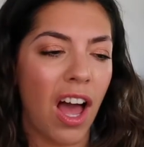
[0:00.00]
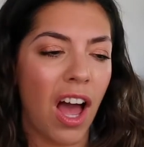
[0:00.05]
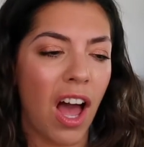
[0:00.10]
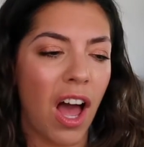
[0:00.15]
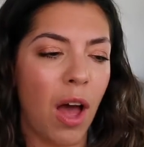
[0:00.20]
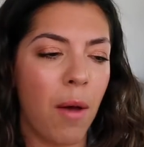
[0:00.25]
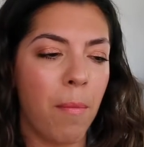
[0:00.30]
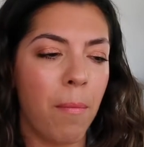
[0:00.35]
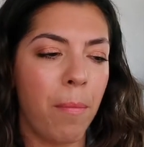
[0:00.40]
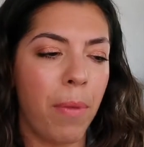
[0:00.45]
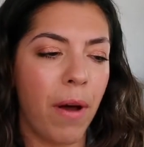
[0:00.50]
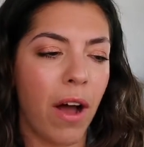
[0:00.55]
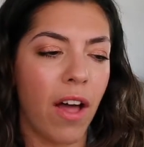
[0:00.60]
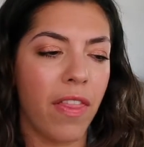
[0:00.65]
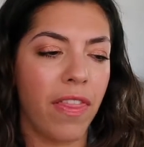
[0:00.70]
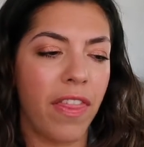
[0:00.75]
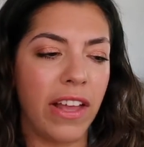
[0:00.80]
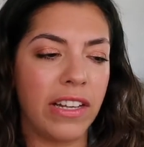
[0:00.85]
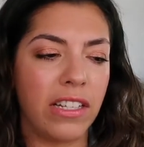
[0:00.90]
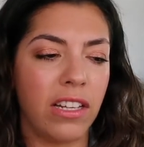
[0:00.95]

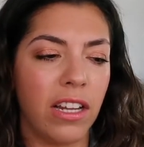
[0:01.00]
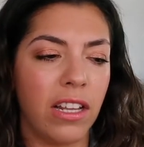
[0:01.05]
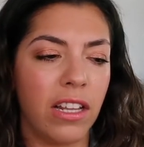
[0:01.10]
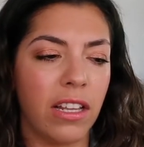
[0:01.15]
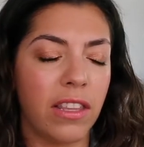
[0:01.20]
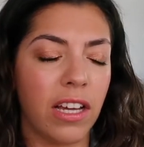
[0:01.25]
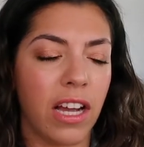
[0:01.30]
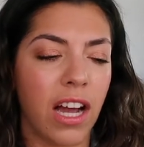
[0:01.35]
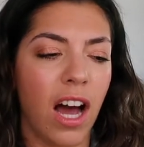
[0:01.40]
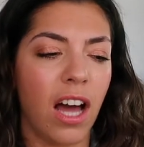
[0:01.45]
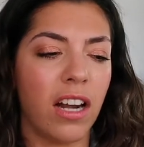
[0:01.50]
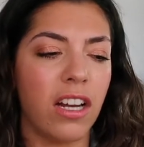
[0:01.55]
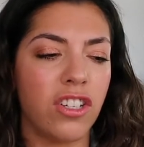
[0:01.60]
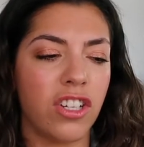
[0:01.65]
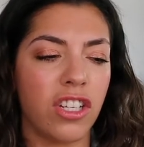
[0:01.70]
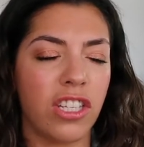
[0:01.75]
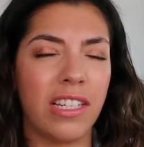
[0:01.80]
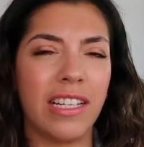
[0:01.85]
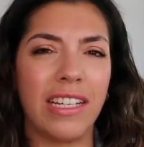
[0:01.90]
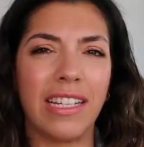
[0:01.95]
But the colour
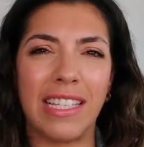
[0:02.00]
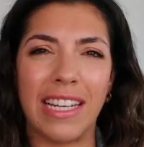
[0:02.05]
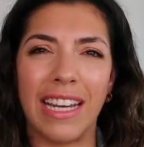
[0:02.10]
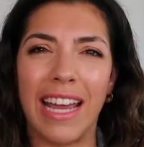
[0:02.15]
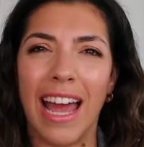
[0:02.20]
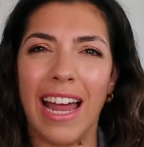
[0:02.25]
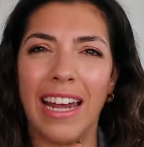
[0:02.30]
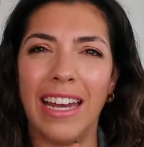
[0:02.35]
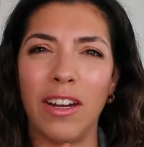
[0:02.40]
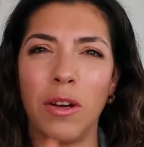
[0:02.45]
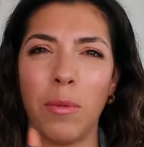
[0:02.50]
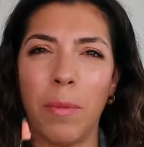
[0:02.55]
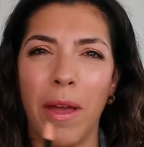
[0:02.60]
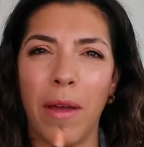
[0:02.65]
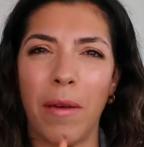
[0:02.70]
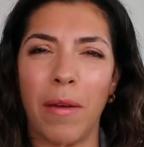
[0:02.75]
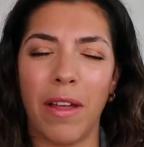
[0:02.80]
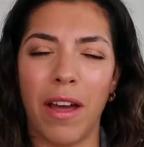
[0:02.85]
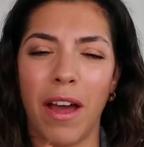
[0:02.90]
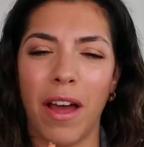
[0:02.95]
just needs to get a little
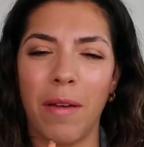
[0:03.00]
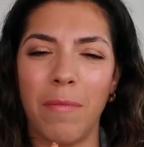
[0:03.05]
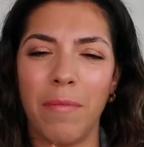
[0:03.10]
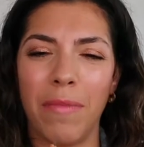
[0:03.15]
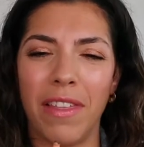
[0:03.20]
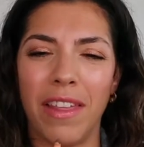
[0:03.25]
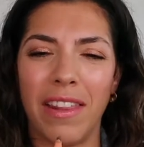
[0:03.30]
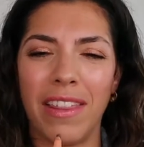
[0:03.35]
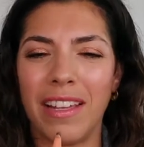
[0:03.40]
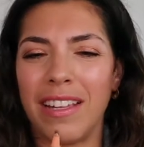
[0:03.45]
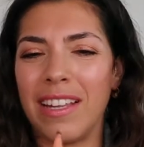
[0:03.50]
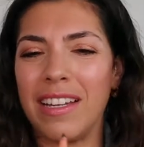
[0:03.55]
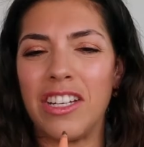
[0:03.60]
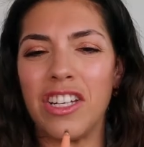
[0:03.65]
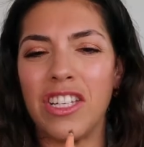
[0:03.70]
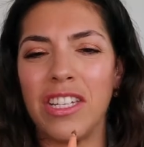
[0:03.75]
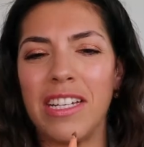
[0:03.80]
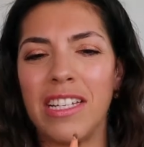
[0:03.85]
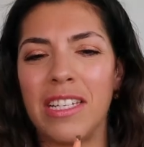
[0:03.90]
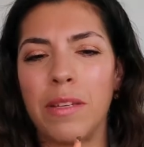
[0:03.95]
bit, it
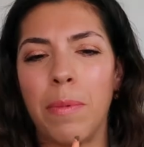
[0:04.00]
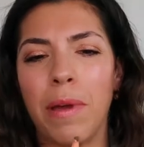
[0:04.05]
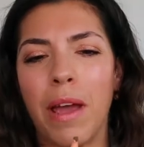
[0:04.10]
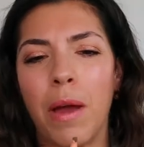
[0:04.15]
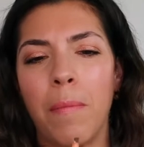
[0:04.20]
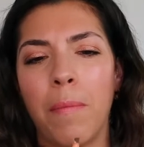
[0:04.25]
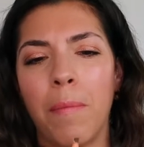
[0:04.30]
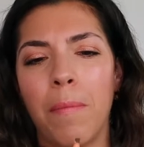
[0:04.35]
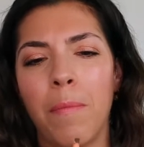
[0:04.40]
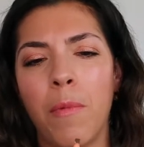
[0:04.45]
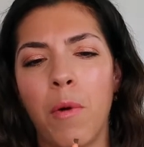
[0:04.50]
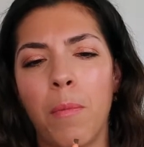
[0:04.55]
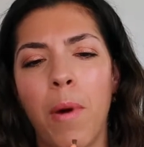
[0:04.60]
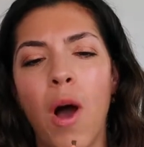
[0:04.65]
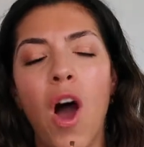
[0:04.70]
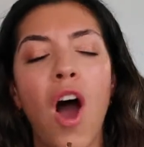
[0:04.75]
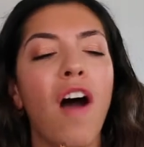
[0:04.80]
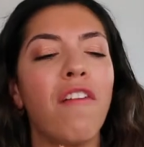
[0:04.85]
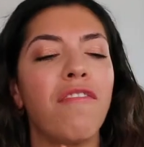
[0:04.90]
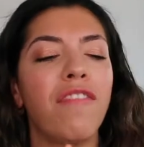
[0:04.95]
just needs to be a more
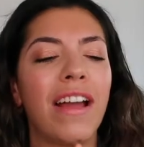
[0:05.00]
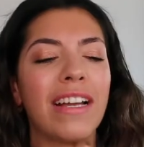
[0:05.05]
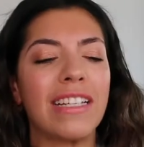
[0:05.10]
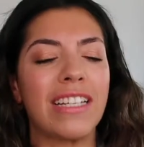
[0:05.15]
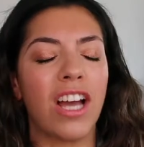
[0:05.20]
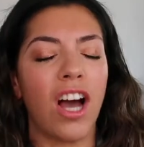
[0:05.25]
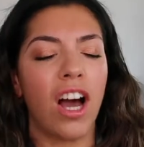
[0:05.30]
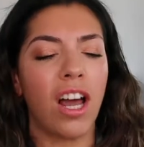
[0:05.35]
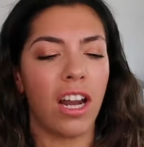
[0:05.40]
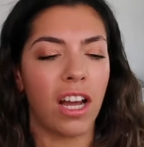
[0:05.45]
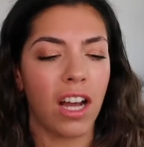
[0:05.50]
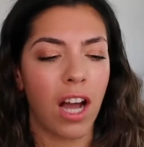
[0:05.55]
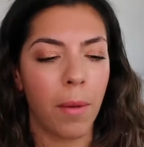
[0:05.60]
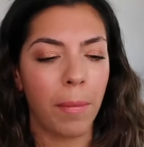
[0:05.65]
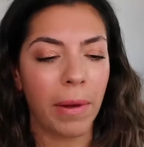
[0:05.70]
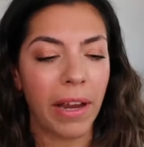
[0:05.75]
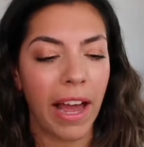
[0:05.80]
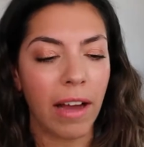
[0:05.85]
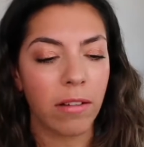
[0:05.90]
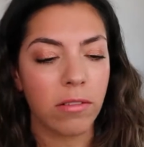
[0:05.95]
perfect colour
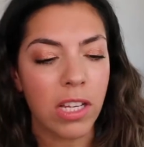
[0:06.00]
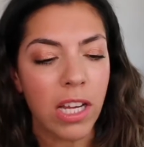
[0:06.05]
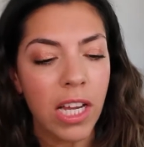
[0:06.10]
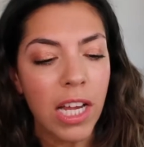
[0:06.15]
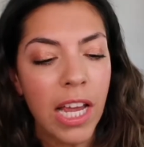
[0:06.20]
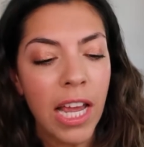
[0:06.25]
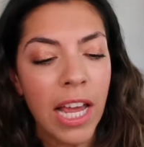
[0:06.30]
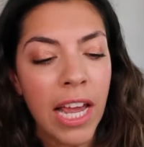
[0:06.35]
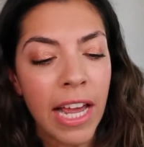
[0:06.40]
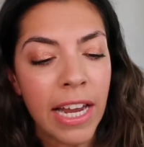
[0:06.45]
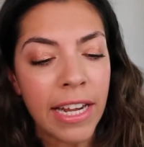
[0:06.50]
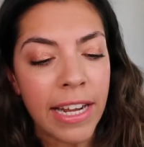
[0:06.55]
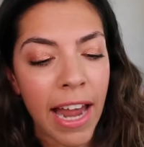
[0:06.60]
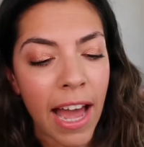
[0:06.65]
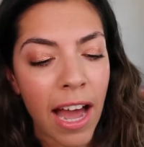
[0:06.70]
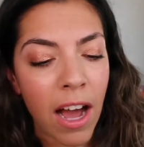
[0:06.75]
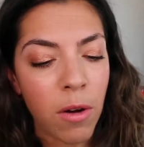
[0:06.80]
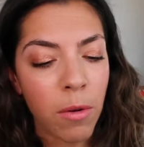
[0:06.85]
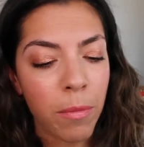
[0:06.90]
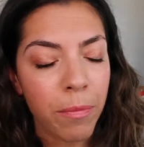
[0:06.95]
coming out.
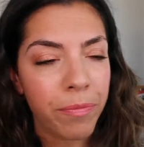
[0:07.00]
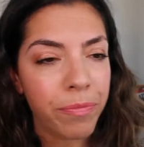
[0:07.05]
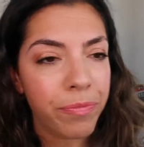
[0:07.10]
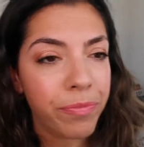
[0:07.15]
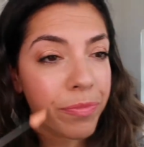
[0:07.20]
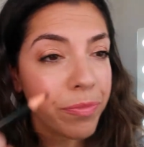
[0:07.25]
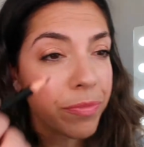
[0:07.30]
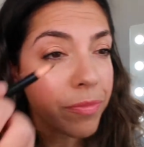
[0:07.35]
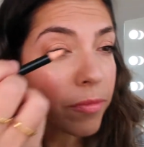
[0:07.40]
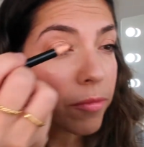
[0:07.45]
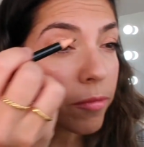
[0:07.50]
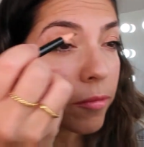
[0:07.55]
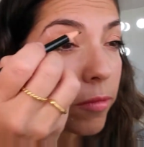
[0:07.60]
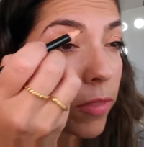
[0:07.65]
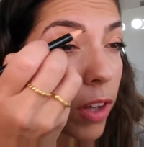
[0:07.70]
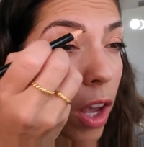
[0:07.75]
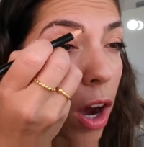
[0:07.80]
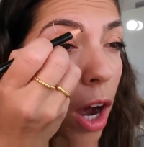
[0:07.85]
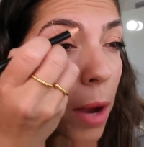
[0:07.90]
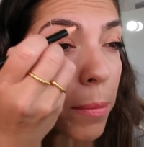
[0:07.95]
Now,
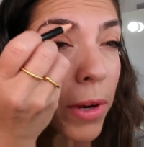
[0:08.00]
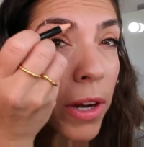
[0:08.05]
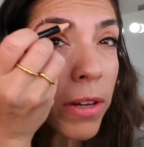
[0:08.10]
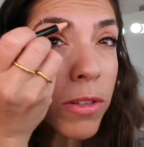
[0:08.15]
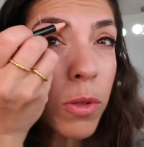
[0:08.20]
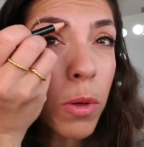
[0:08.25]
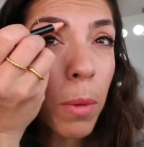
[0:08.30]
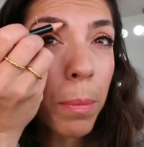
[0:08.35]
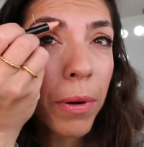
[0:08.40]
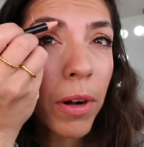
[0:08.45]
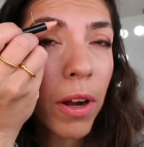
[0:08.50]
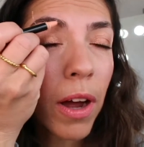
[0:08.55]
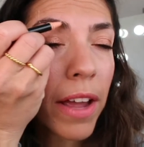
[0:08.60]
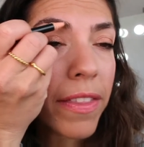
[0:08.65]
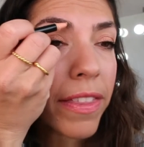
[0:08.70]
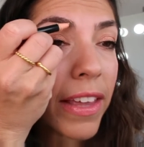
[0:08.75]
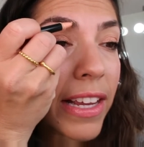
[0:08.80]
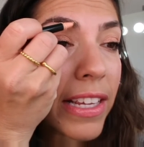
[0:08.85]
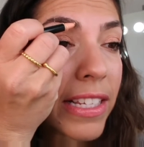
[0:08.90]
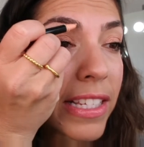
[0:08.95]
I'm going to
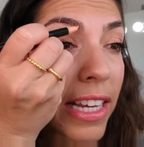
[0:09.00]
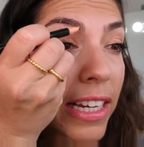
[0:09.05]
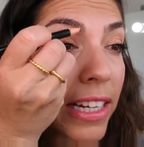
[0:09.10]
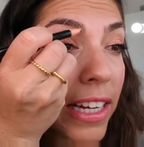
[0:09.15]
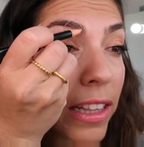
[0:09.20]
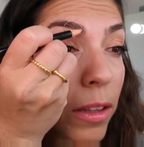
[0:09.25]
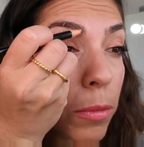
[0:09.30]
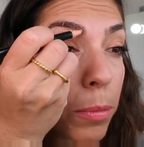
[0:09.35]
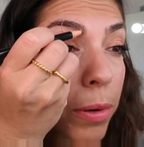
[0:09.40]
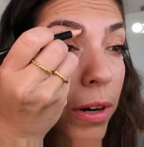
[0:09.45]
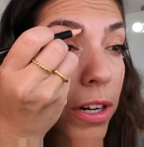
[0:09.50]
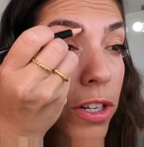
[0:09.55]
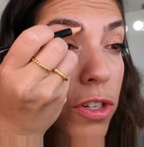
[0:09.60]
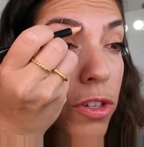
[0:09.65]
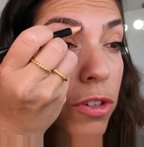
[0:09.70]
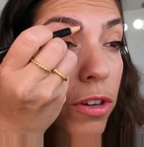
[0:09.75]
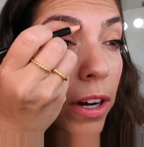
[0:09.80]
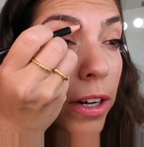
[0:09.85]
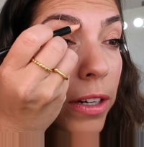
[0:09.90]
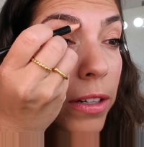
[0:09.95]
apply this in little brush
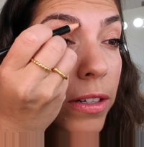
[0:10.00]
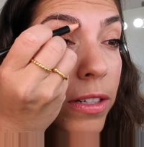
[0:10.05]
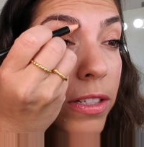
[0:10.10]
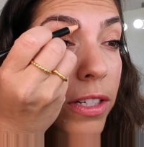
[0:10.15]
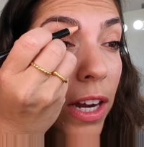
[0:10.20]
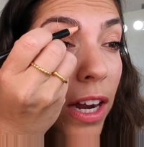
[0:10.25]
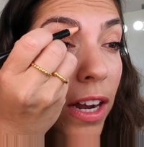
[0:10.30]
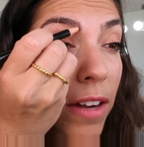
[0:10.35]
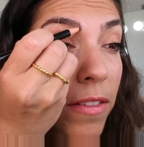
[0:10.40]
strokes.